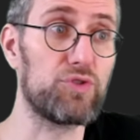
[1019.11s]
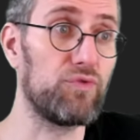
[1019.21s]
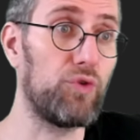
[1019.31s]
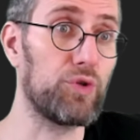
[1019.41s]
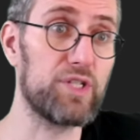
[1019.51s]
So,
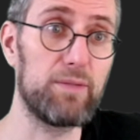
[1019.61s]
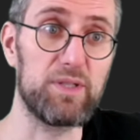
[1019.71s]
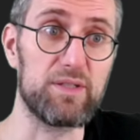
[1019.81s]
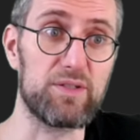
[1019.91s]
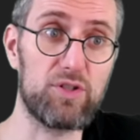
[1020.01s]
for
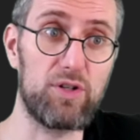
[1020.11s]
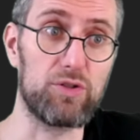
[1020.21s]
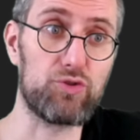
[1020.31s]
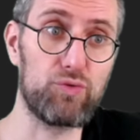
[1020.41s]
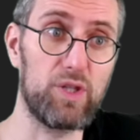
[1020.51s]
example, there's
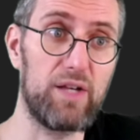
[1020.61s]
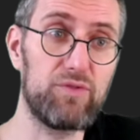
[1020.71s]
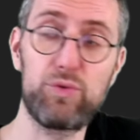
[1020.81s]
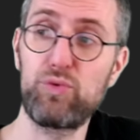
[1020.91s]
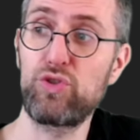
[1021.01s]
cultural
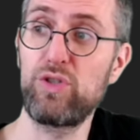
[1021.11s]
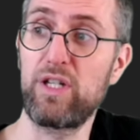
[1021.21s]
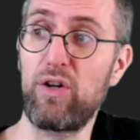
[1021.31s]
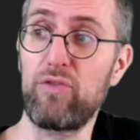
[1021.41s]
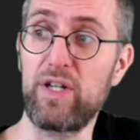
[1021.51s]
evolution
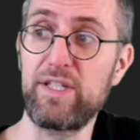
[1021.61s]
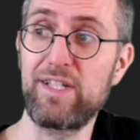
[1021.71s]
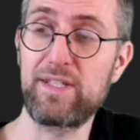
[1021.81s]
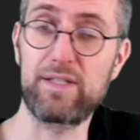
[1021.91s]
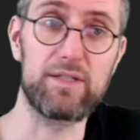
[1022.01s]
of
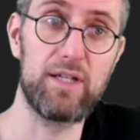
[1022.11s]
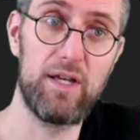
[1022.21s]
ideas and